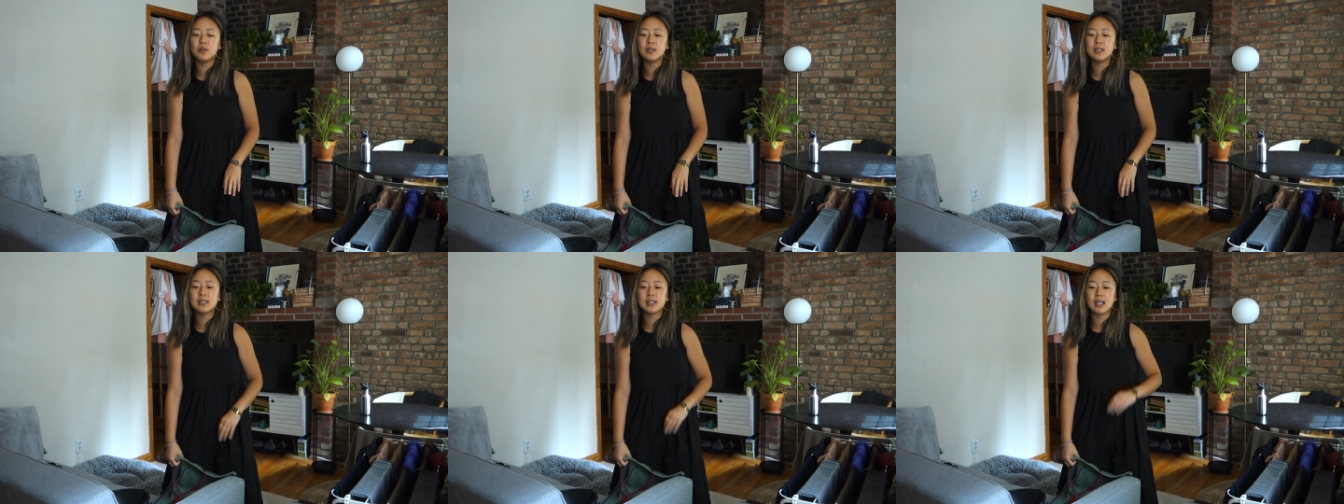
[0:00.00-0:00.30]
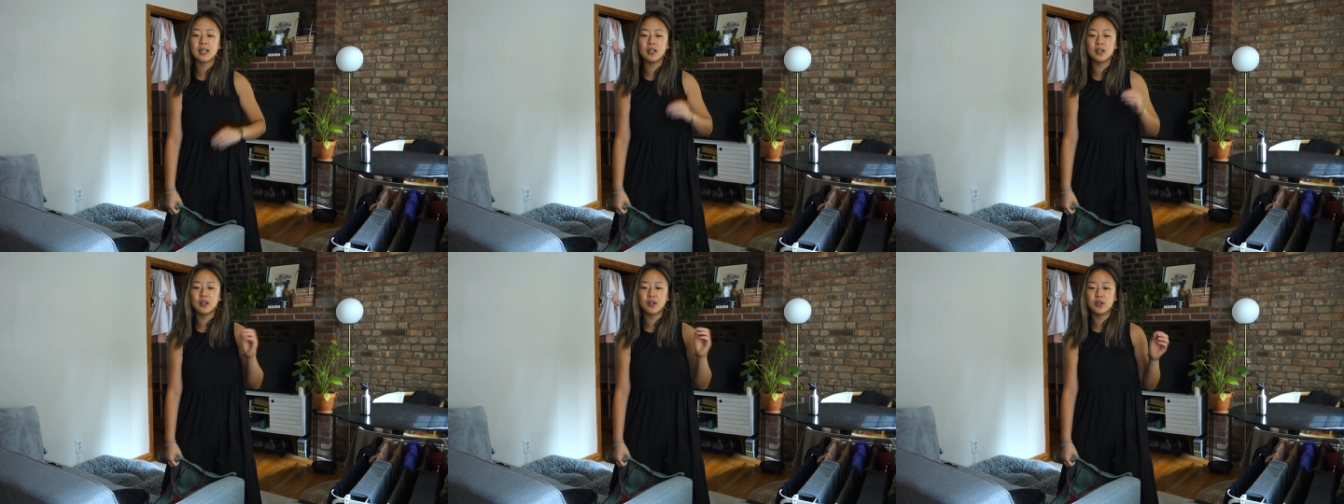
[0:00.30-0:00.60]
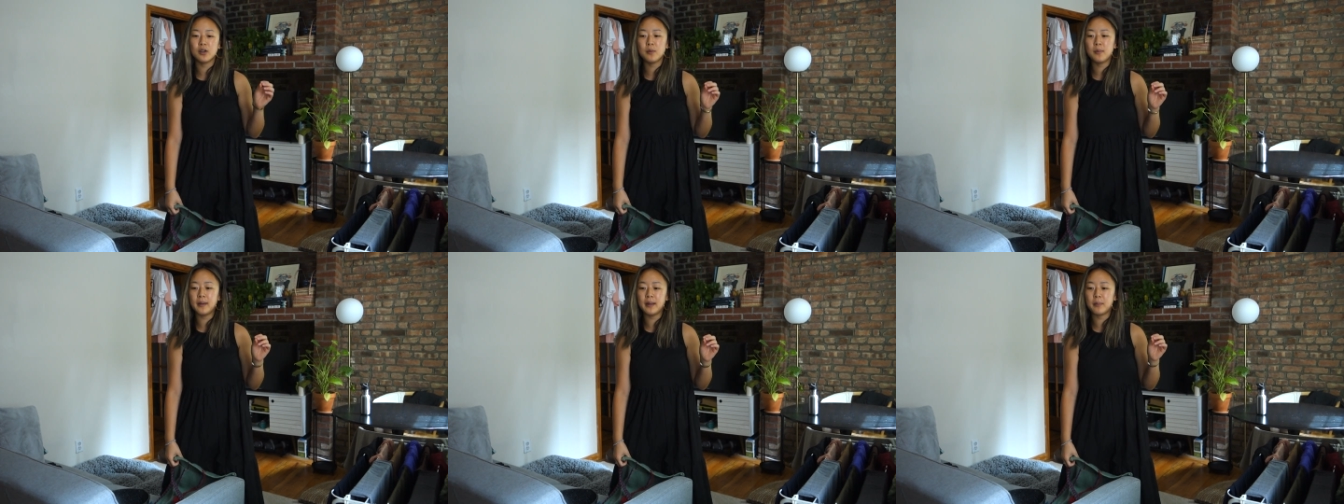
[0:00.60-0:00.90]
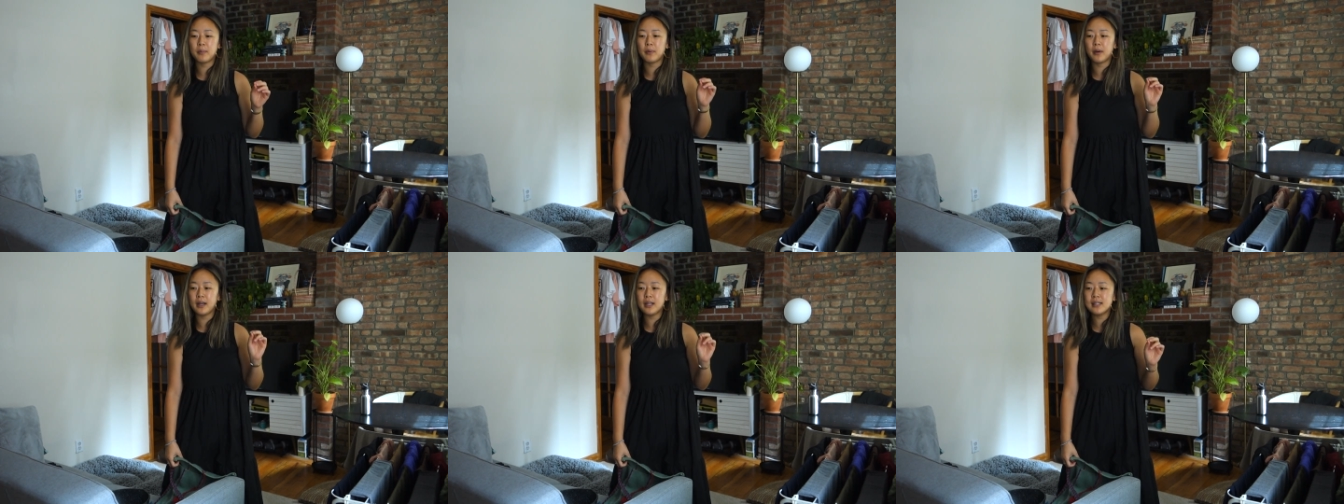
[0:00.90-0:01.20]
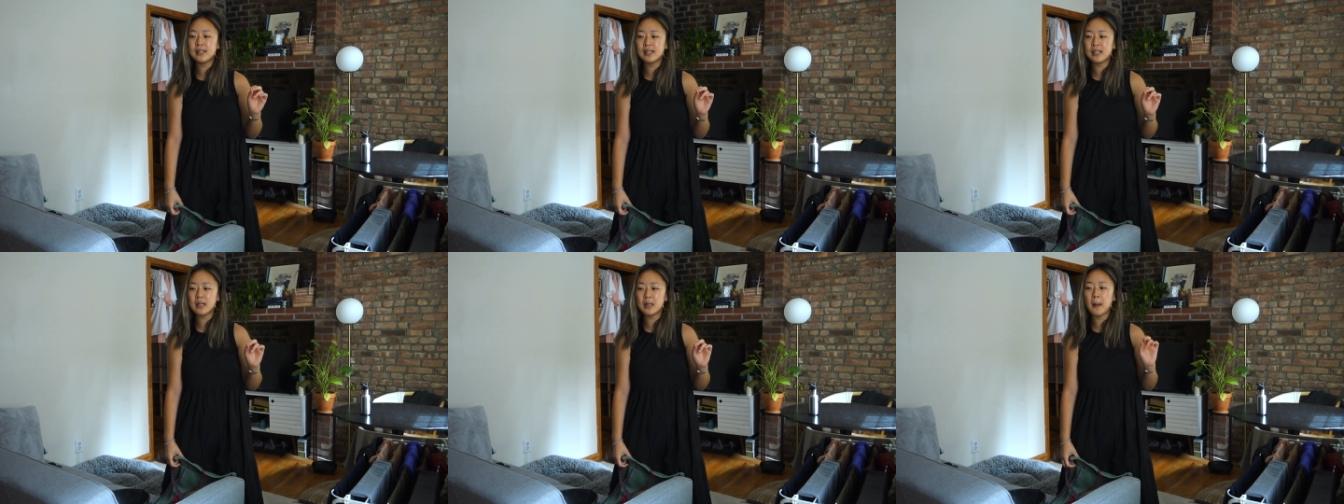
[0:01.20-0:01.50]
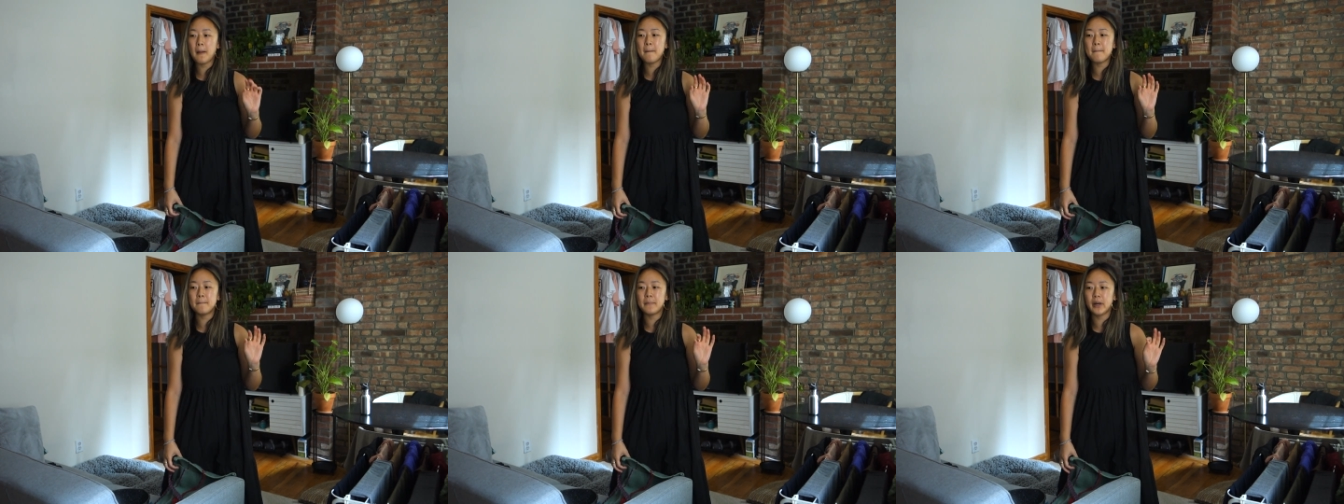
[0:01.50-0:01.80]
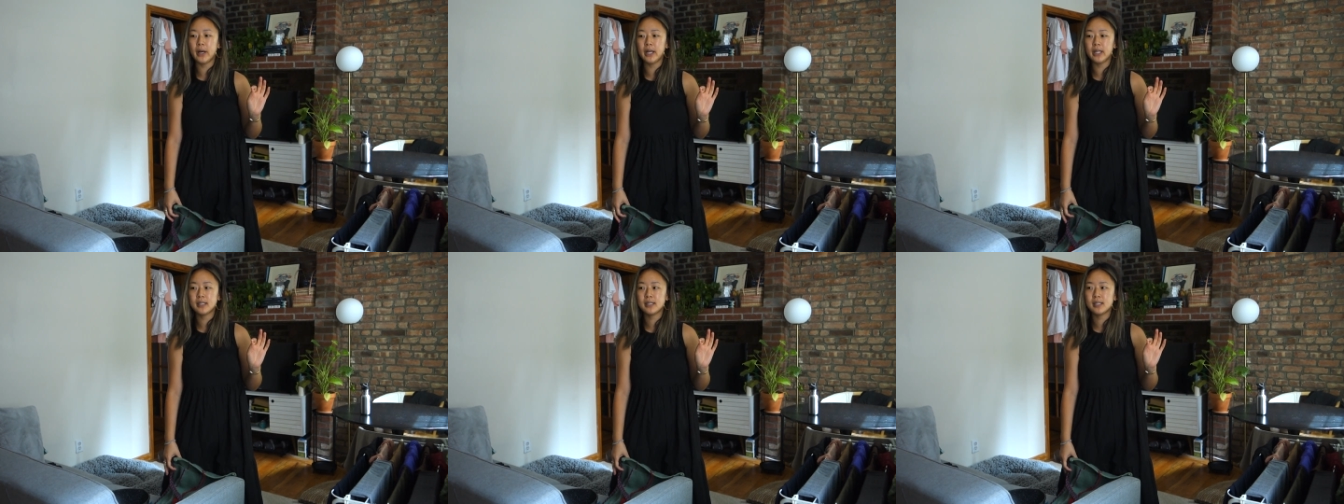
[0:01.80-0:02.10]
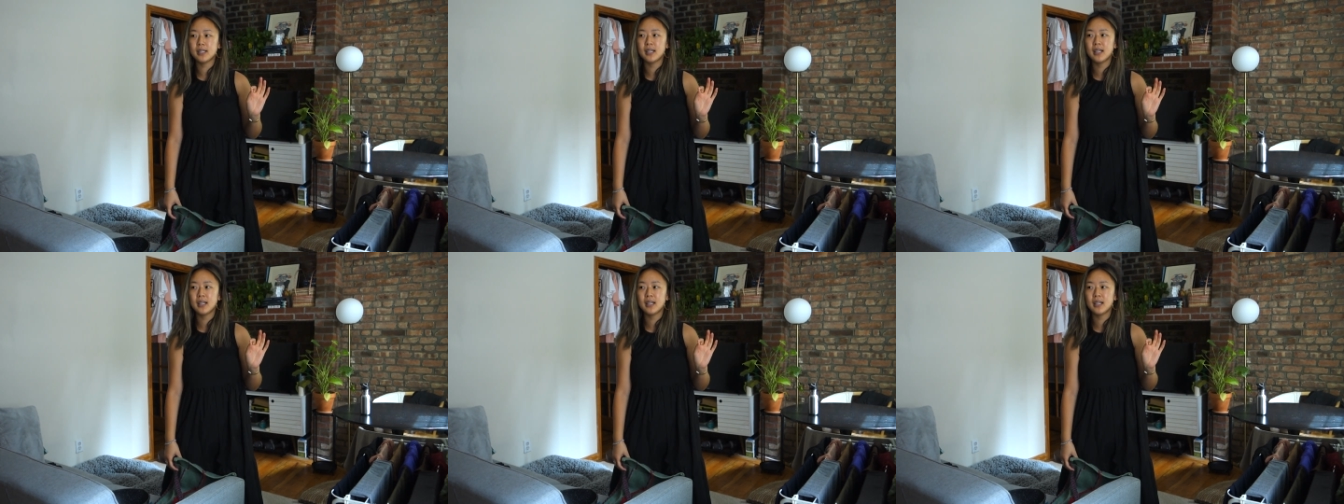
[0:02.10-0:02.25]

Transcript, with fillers: It's like a little bit pricey, but